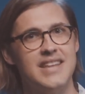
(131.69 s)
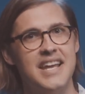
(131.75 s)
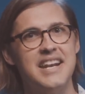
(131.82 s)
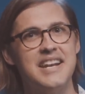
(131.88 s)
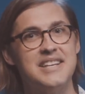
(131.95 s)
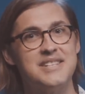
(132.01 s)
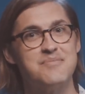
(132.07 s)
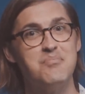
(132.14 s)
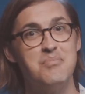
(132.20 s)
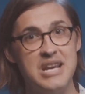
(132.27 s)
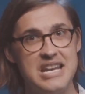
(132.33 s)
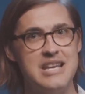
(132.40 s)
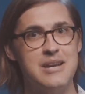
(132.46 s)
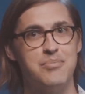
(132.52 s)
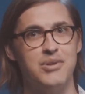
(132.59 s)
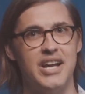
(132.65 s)
than it is
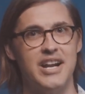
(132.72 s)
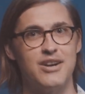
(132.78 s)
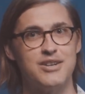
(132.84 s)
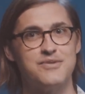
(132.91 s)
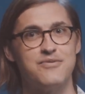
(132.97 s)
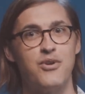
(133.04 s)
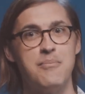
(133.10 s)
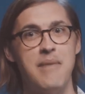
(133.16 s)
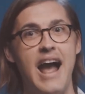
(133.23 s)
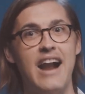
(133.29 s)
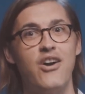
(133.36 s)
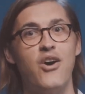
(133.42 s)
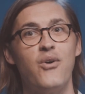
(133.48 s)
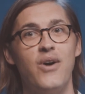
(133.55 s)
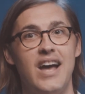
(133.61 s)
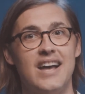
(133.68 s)
media players for
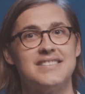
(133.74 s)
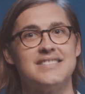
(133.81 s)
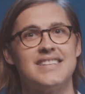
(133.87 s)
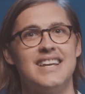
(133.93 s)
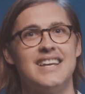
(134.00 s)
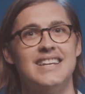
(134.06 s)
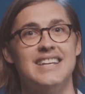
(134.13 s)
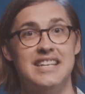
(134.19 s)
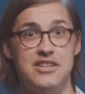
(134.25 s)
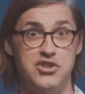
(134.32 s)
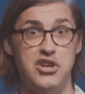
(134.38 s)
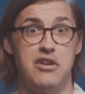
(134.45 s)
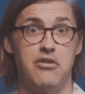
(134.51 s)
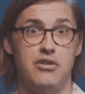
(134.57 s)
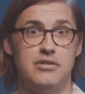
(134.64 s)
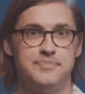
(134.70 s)
Mac OS in
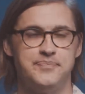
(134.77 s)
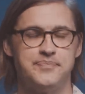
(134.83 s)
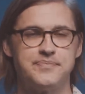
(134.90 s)
general.